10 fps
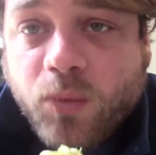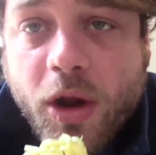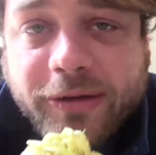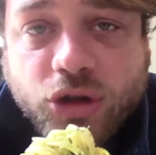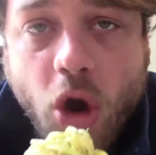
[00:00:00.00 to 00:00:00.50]

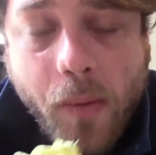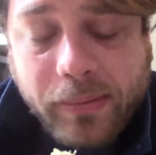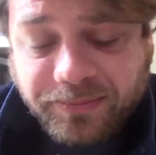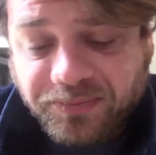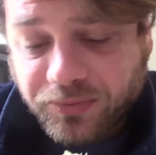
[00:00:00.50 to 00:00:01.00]
So,
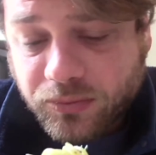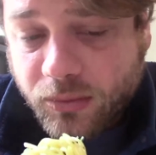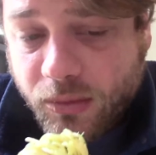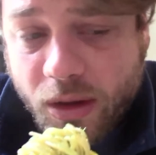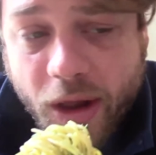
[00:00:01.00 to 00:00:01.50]

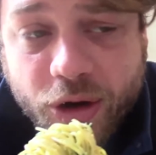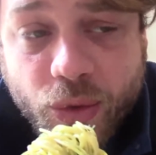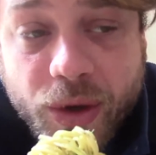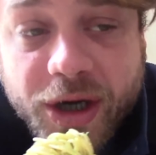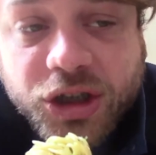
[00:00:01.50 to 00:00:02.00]
a
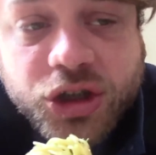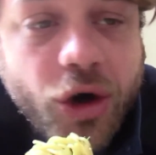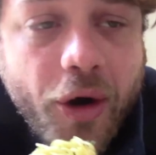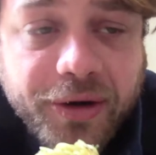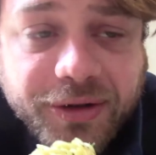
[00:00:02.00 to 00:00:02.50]
really
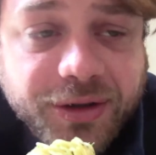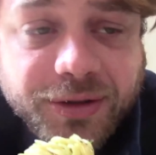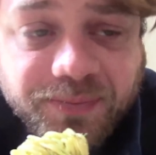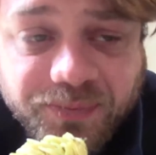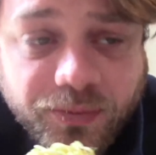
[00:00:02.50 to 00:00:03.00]
short